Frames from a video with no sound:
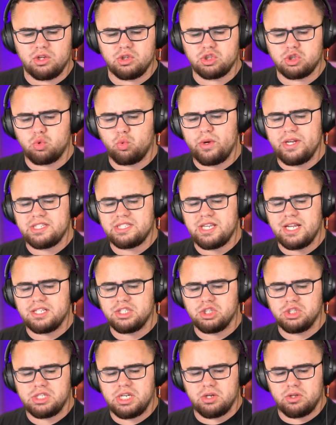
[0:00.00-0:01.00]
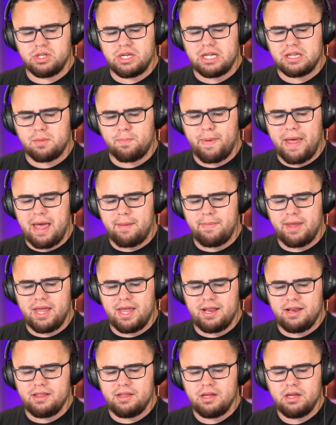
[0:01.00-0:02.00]
there's three sections here. You got the
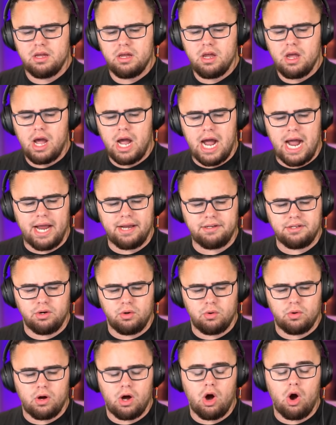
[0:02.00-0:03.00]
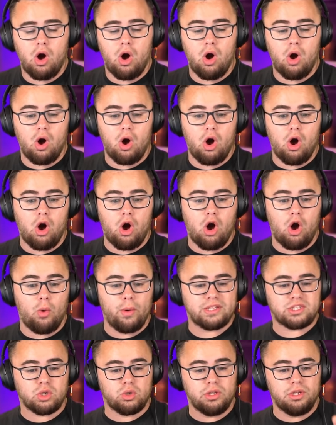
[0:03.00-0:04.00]
Batman and...
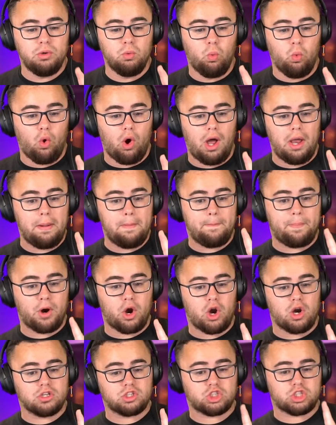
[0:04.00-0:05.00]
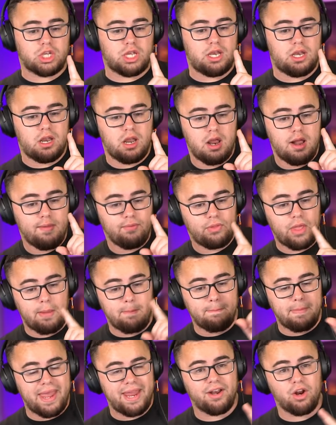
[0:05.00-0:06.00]
Oh, it's only one person
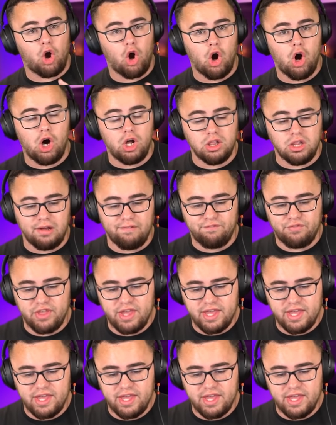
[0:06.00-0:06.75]
that made all of